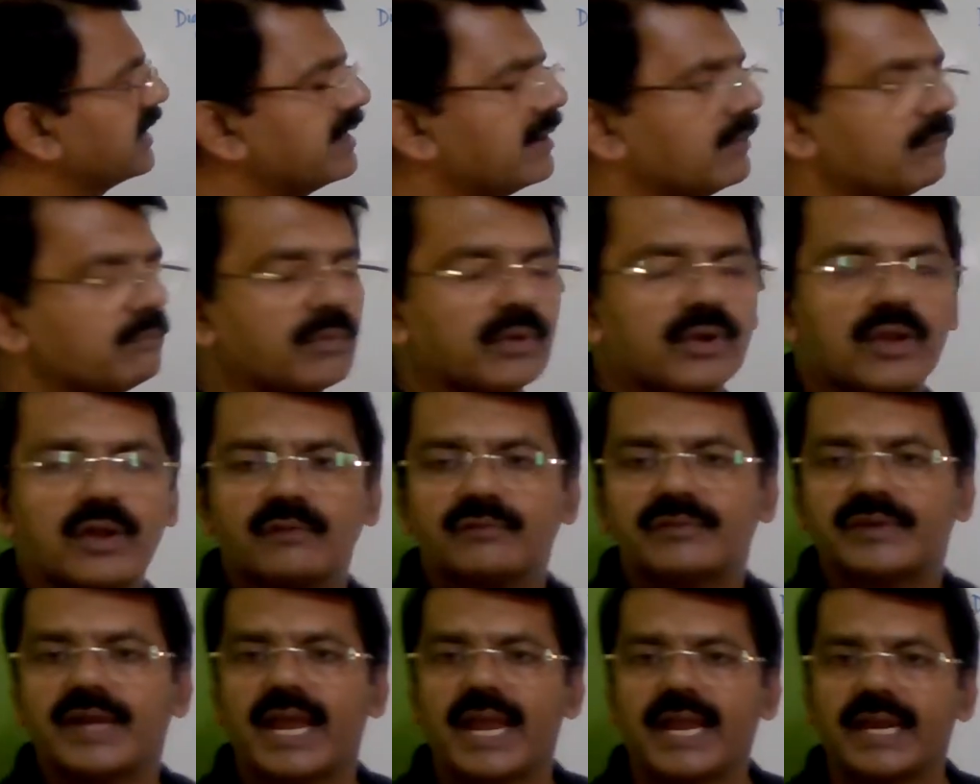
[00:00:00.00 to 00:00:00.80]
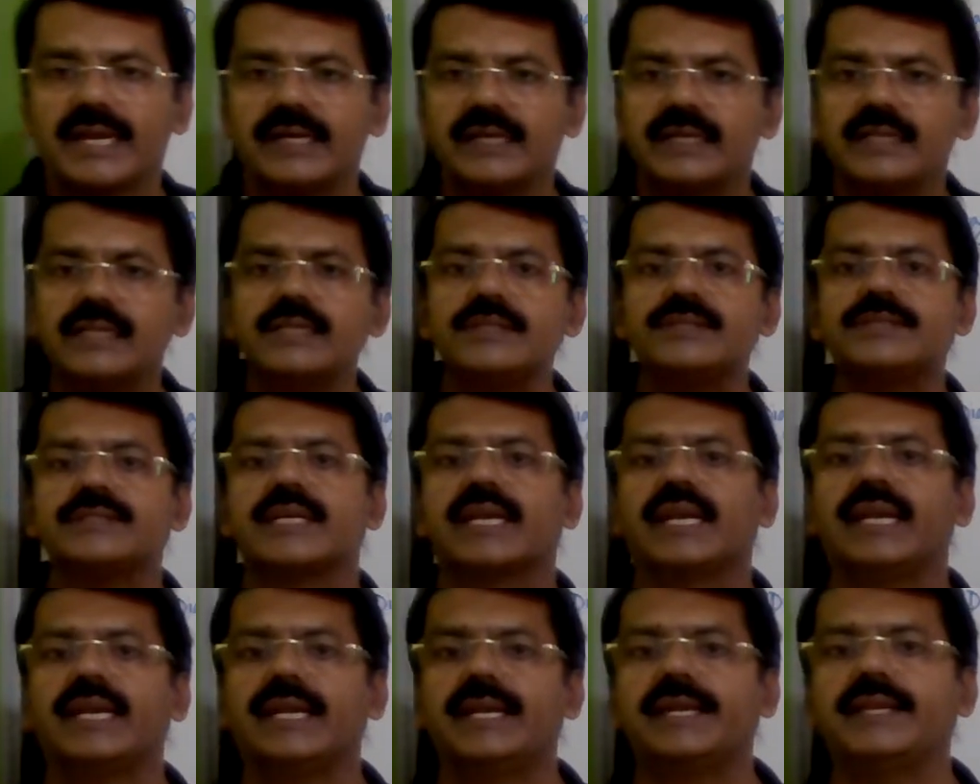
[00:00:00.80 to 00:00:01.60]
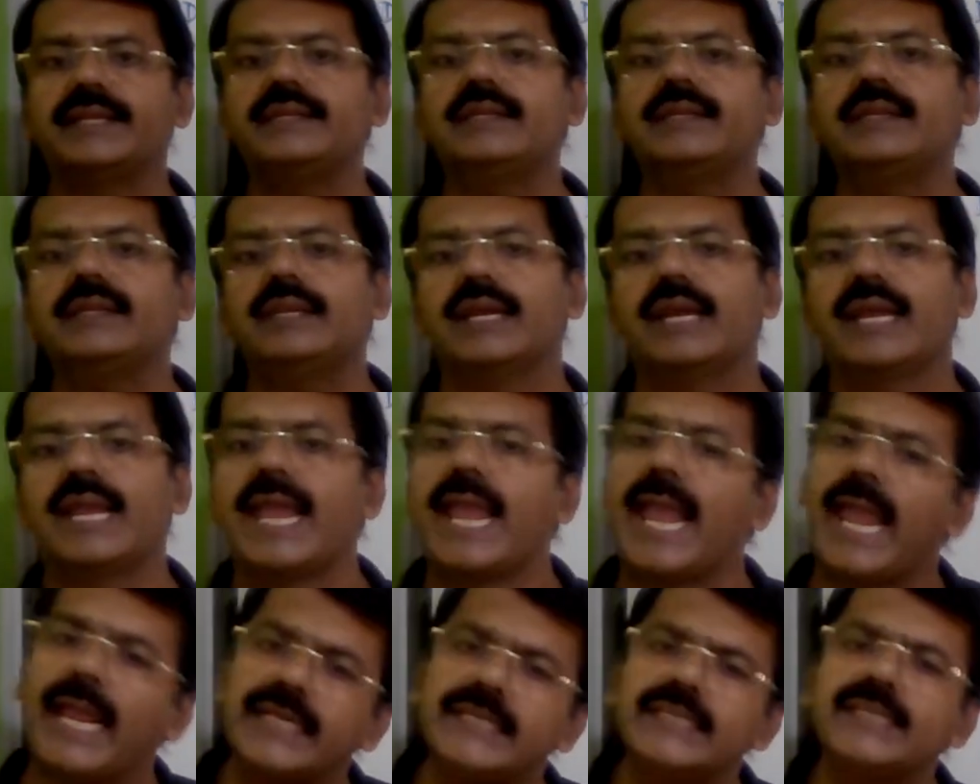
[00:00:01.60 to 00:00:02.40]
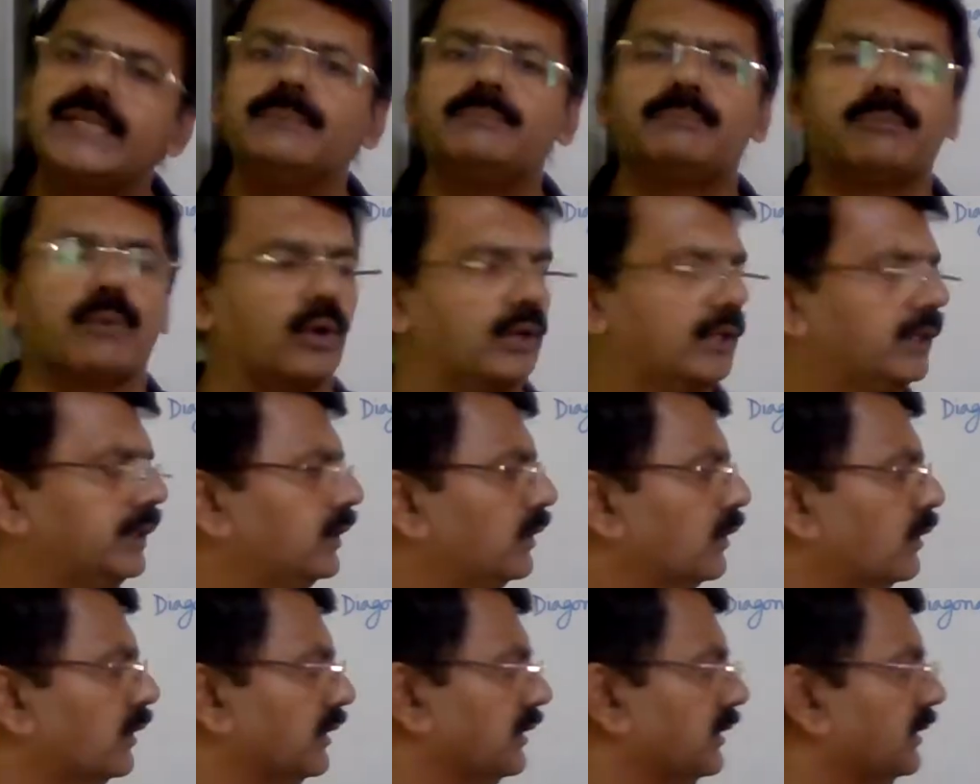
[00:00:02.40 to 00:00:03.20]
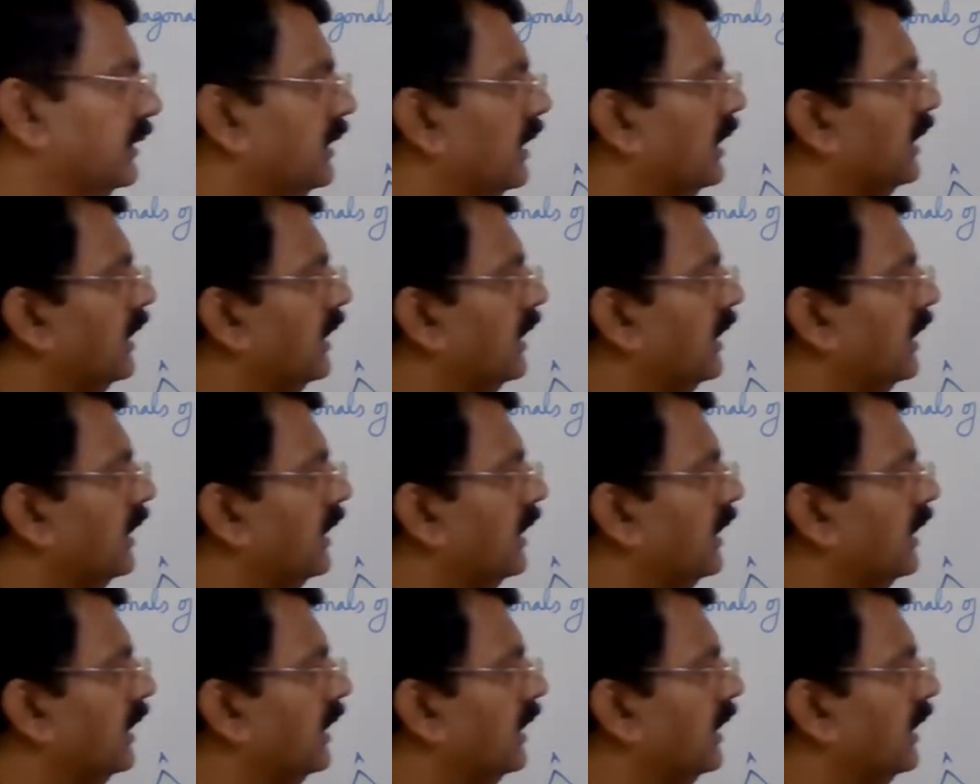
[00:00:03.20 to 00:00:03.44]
number of diagonals in any polygon.